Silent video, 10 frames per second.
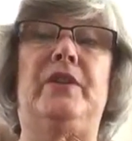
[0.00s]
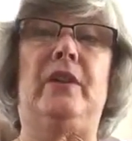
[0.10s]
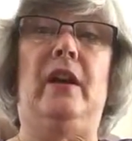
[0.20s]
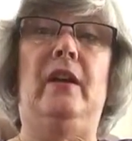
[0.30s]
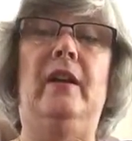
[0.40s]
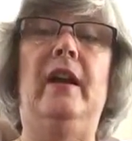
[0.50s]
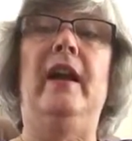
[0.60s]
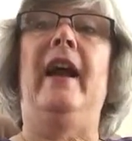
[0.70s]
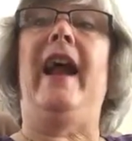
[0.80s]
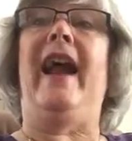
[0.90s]
sung,
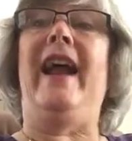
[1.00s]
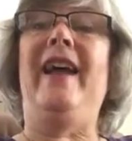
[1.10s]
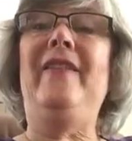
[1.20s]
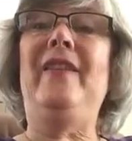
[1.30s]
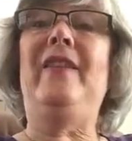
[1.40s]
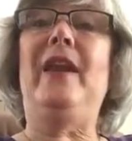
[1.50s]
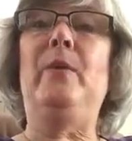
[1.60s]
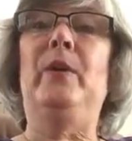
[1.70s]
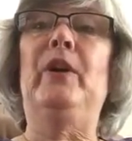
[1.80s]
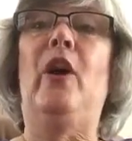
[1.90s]
and
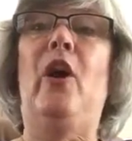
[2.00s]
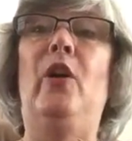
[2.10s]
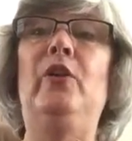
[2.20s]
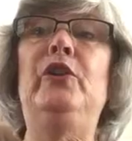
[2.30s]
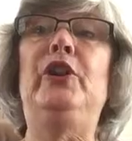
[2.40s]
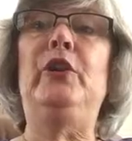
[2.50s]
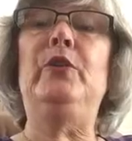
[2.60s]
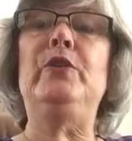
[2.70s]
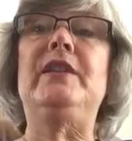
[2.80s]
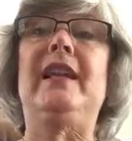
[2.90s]
they were all
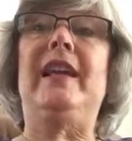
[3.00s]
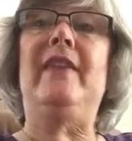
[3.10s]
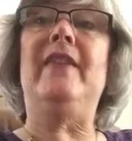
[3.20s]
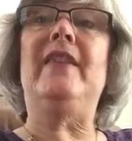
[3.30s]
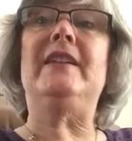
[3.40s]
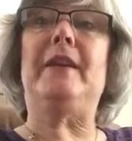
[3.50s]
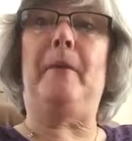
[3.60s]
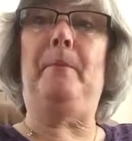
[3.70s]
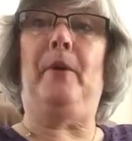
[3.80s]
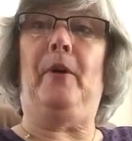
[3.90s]
used in the
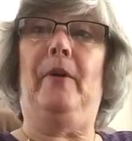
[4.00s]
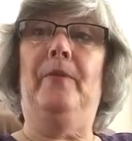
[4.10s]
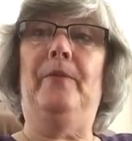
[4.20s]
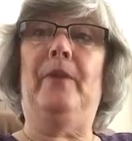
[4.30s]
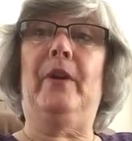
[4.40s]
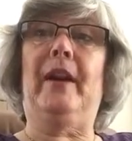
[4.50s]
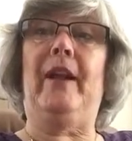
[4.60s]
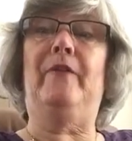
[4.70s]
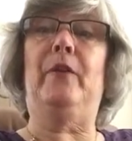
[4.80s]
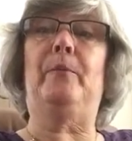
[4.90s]
temple,
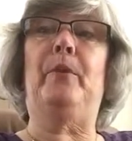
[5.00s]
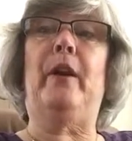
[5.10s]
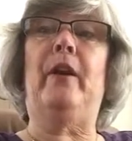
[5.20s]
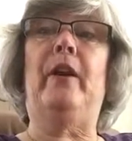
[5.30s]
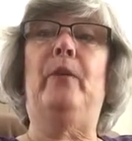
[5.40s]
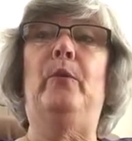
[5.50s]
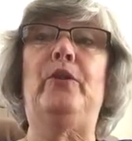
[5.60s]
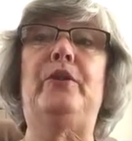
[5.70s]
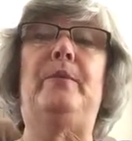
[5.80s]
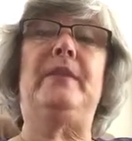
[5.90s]
okay, for prayer and
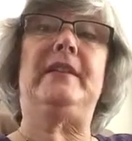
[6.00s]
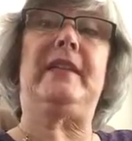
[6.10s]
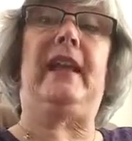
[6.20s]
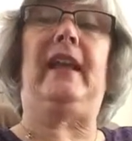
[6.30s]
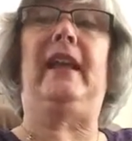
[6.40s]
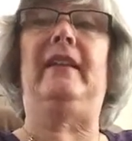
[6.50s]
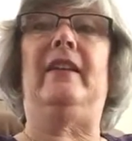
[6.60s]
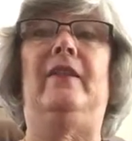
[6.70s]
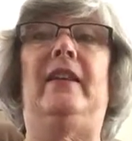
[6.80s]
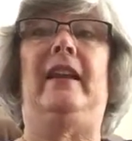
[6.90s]
worship and singing
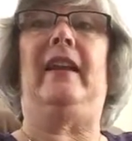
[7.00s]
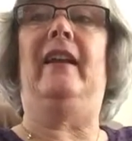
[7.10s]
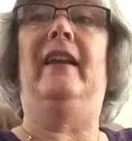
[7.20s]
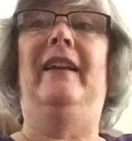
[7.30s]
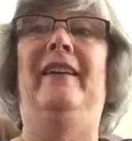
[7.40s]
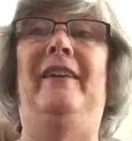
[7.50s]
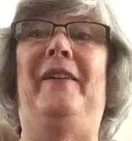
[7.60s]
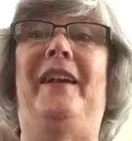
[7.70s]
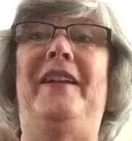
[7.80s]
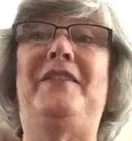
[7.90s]
and everything.
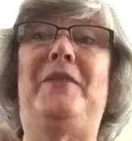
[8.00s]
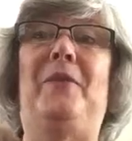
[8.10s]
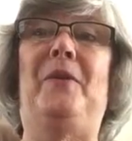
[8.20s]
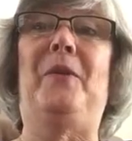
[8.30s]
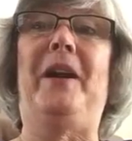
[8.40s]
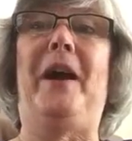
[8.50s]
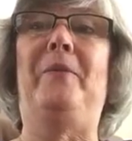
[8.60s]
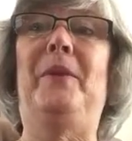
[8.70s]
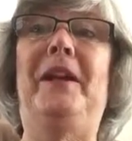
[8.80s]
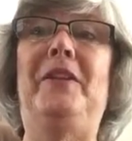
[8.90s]
Okay, so what
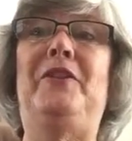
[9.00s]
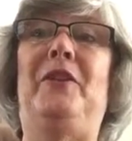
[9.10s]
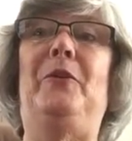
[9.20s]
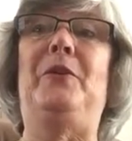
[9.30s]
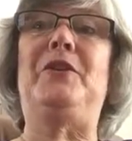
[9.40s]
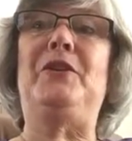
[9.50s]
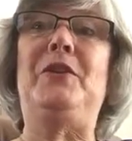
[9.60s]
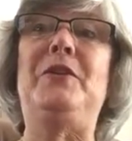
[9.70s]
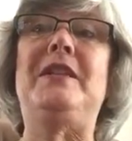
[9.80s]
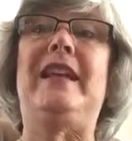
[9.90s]
I'm reading to you was
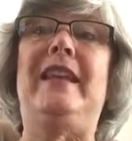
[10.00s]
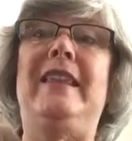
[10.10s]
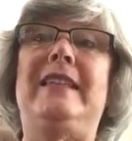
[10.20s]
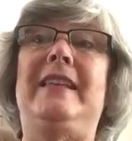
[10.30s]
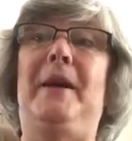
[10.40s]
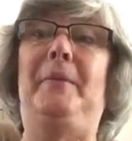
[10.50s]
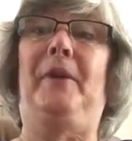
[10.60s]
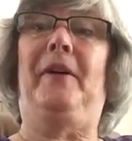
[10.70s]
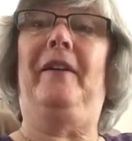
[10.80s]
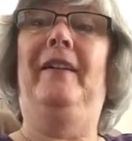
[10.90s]
used in the
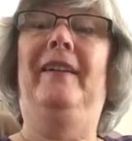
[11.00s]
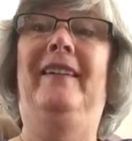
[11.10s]
temple.